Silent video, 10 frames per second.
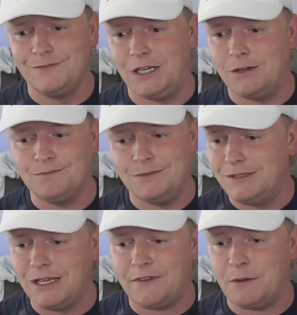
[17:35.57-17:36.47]
You know,
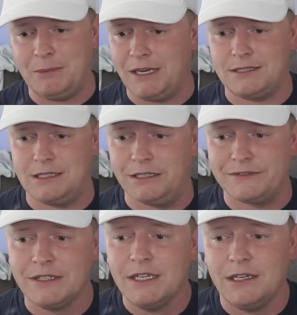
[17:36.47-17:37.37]
not the biggest
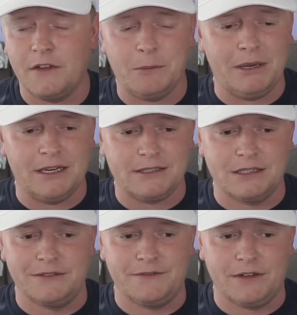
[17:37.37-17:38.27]
of indicators
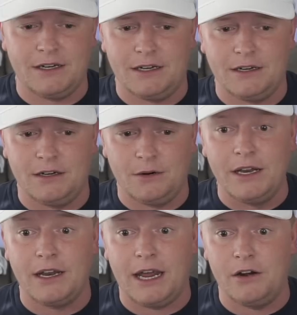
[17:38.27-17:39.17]

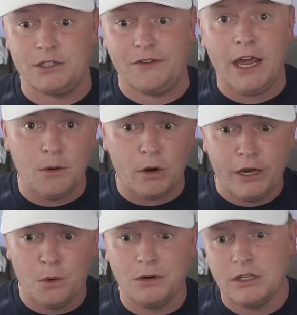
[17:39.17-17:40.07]
of, hey, we're
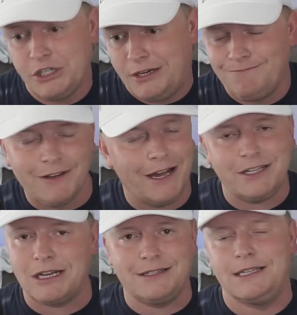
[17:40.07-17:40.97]
here, we're legit. I
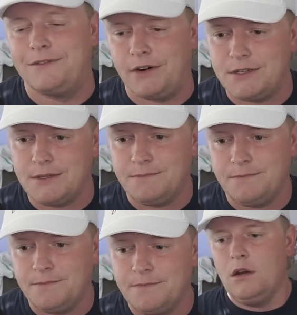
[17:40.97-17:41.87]
just got to see it first.
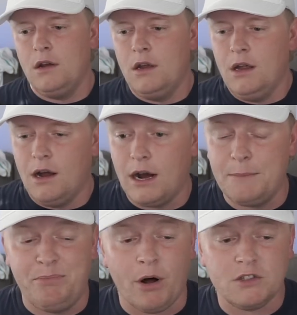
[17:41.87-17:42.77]
All
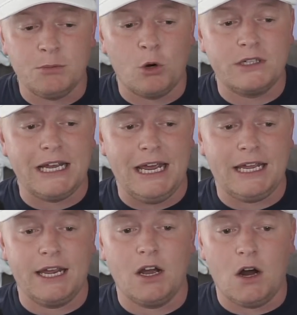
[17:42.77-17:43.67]
right, Baltimore
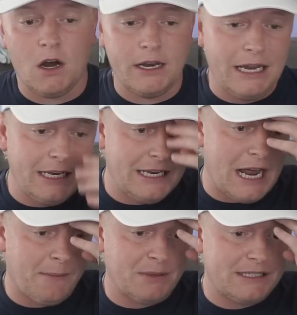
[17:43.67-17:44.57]
taking on
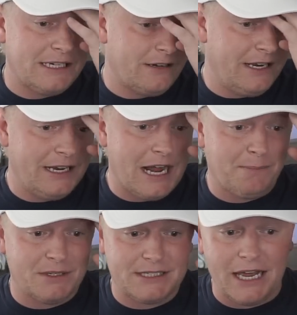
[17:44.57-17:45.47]
Indianapolis here.
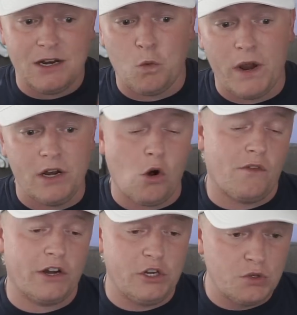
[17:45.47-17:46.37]
Indianapolis getting a win
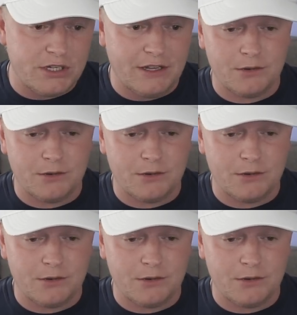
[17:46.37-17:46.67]
over Houston.